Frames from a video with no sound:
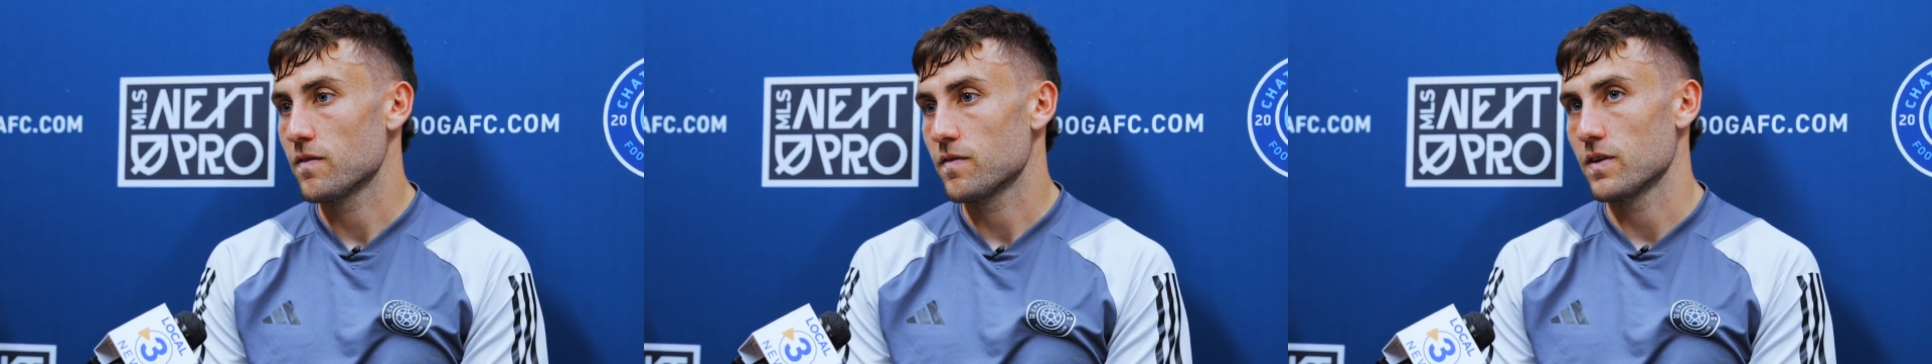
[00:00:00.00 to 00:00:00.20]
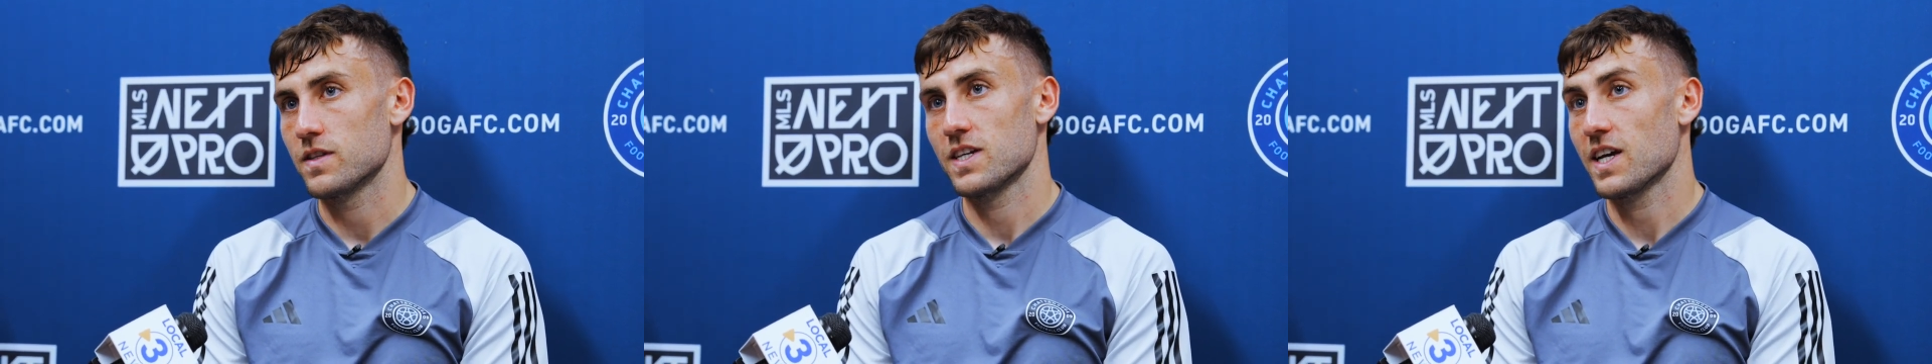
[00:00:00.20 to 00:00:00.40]

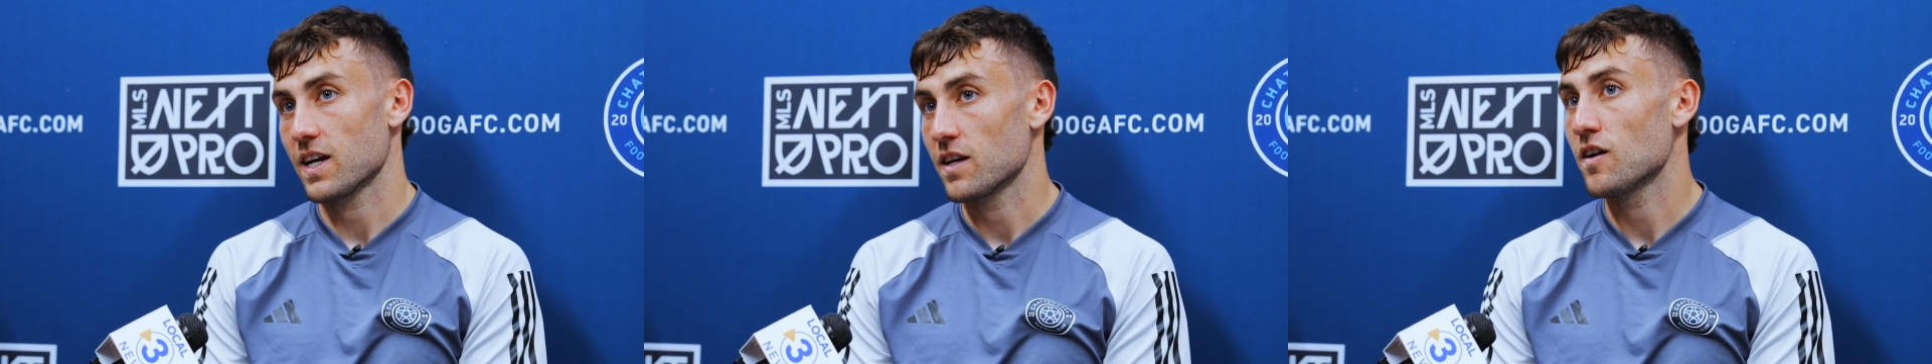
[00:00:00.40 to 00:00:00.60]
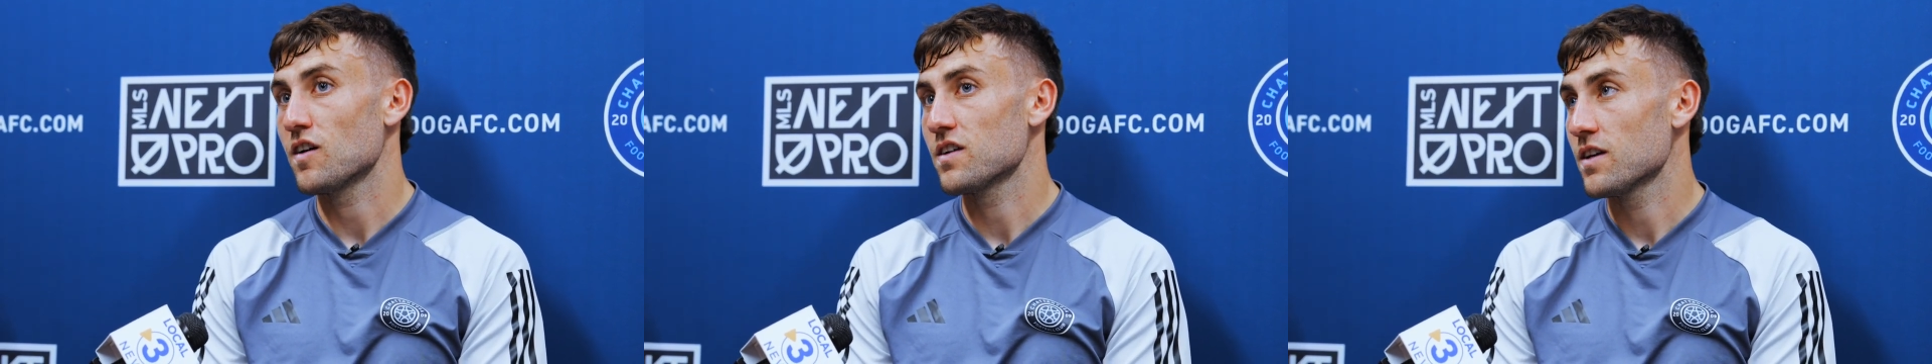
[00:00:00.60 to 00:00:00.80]
for
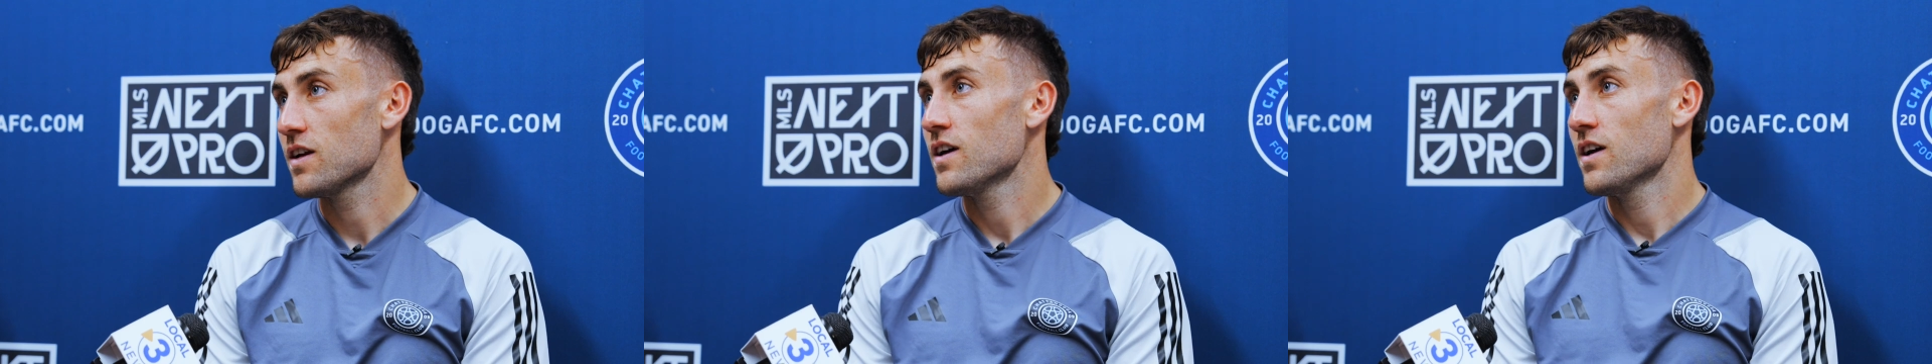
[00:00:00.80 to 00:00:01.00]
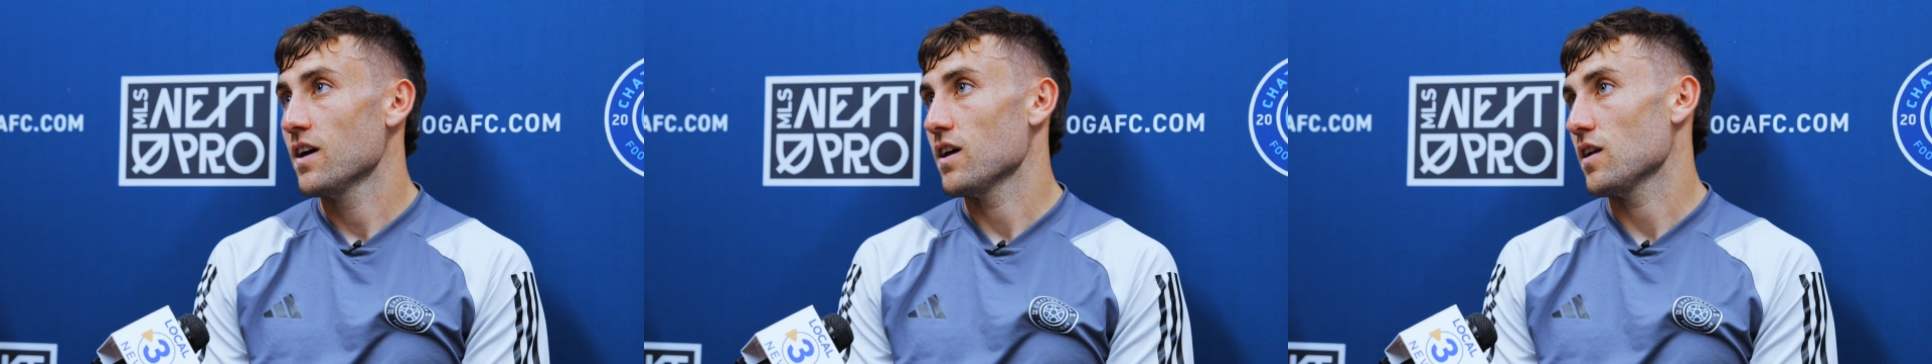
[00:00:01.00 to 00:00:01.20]
taking on
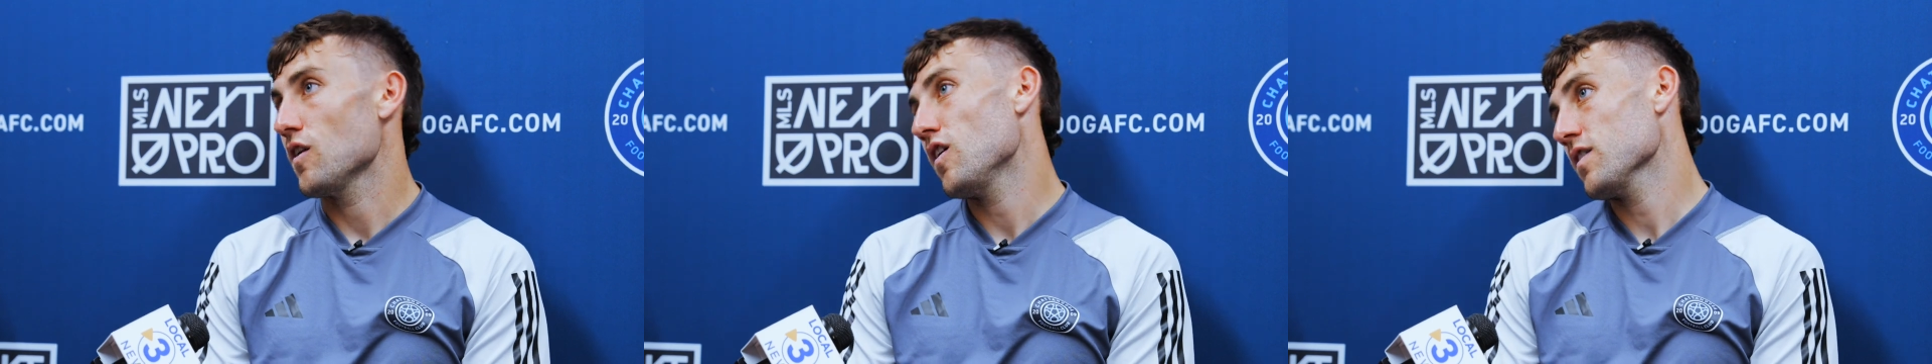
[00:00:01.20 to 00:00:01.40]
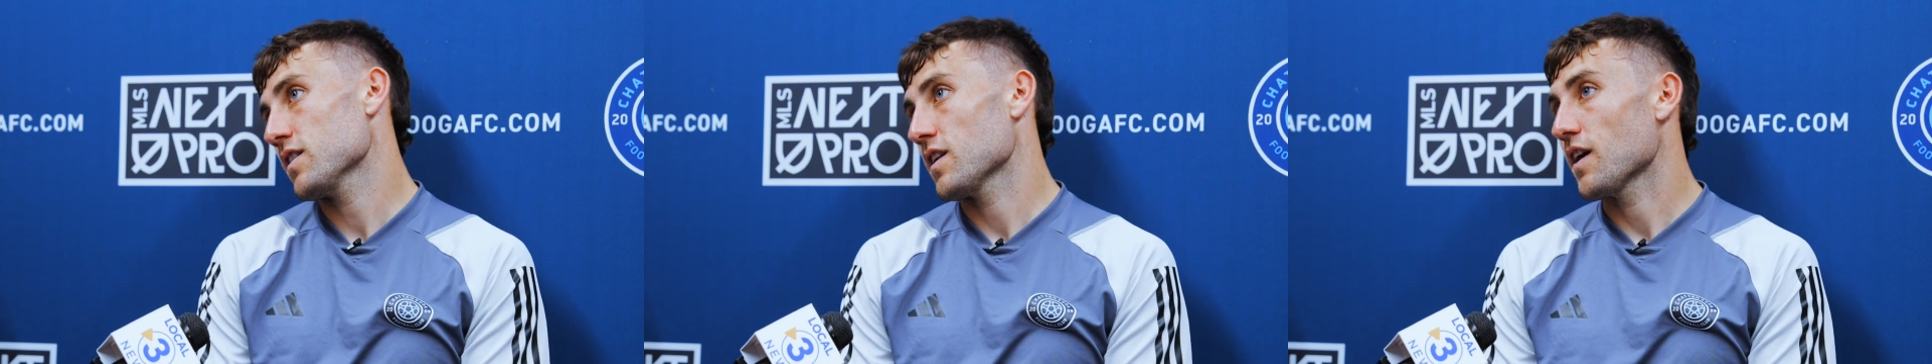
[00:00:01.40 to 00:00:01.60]
a
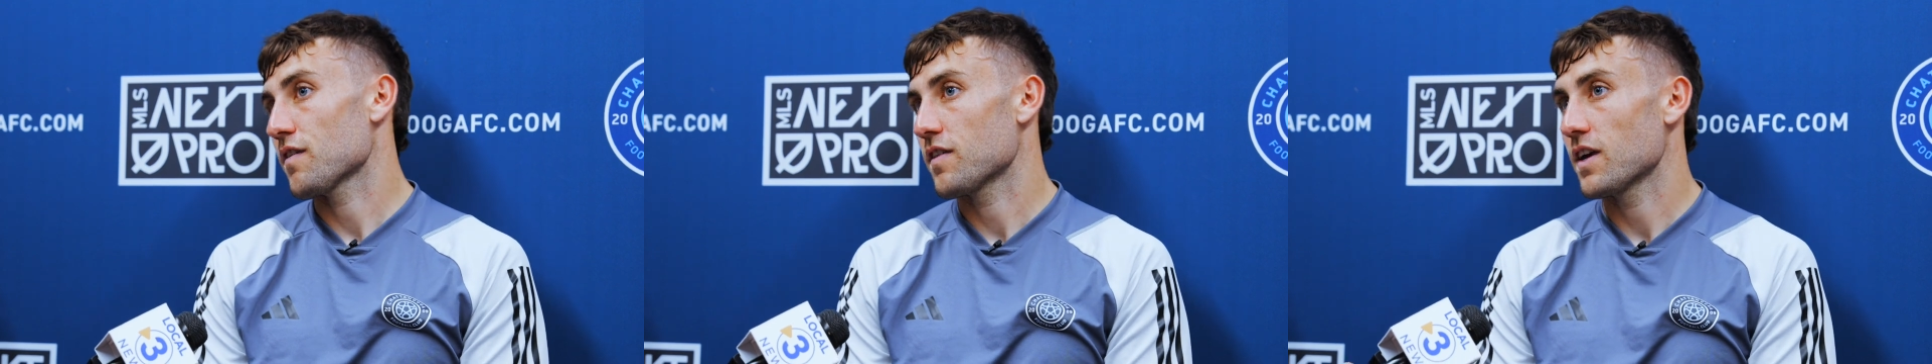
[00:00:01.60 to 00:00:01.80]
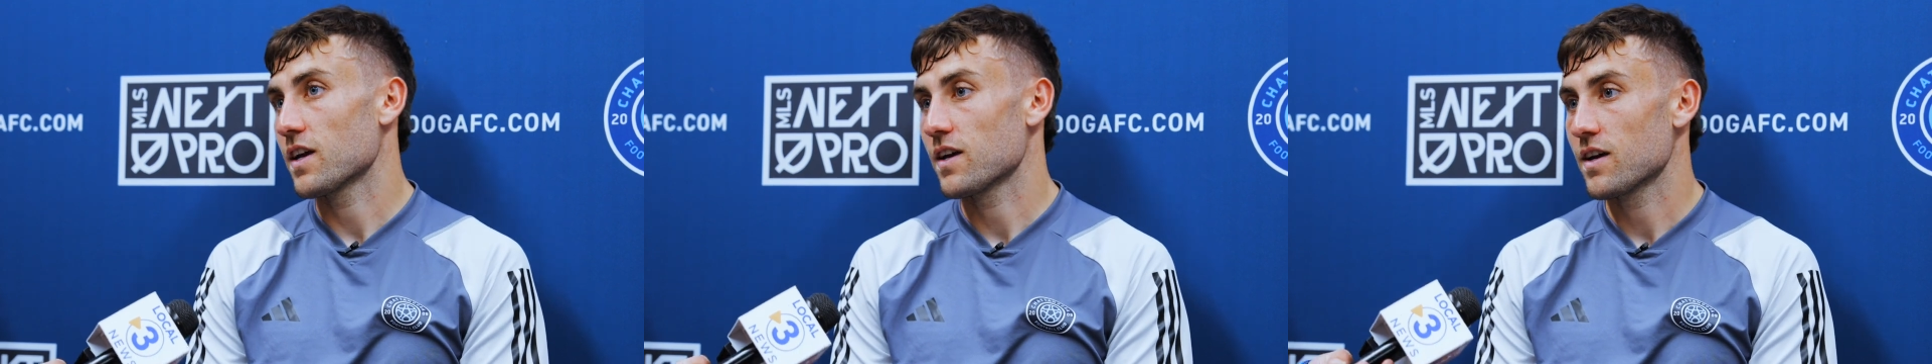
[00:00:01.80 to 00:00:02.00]
lot, and I
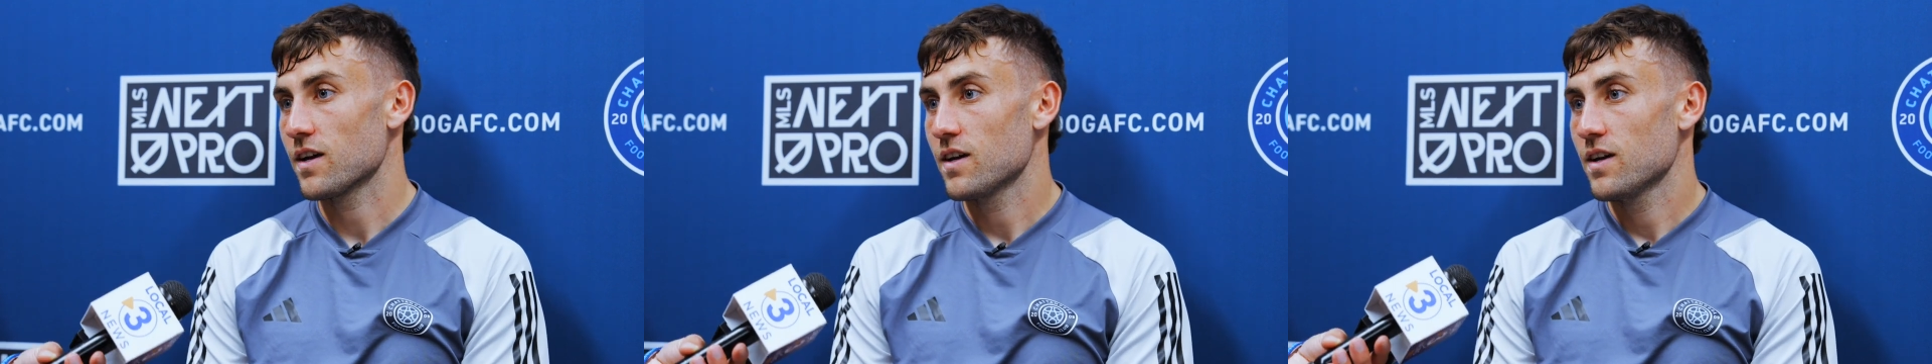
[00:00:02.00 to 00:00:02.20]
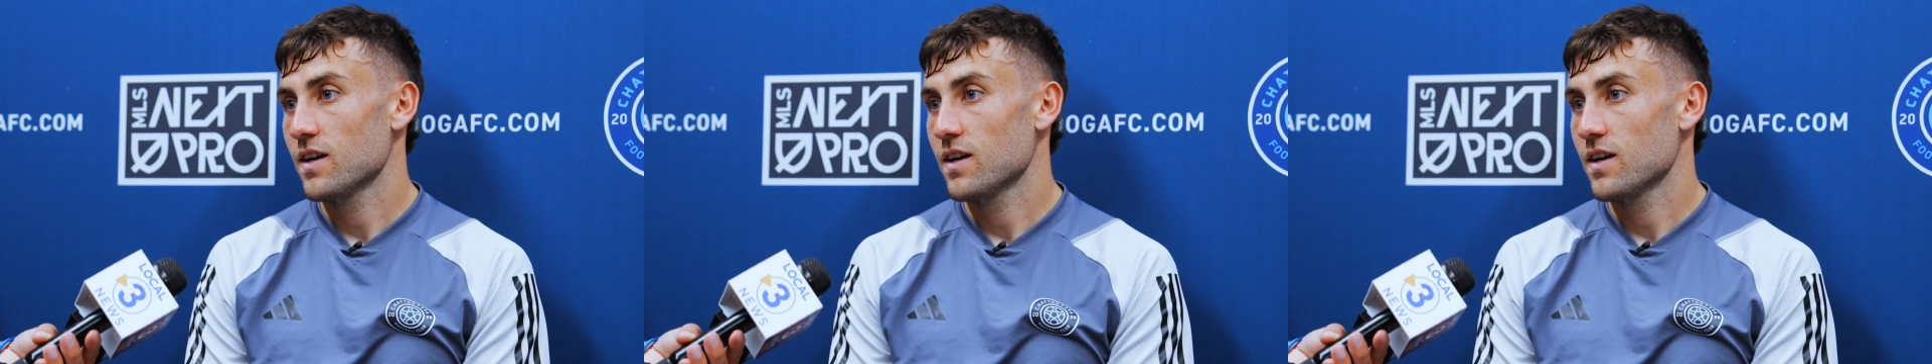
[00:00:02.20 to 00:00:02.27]
think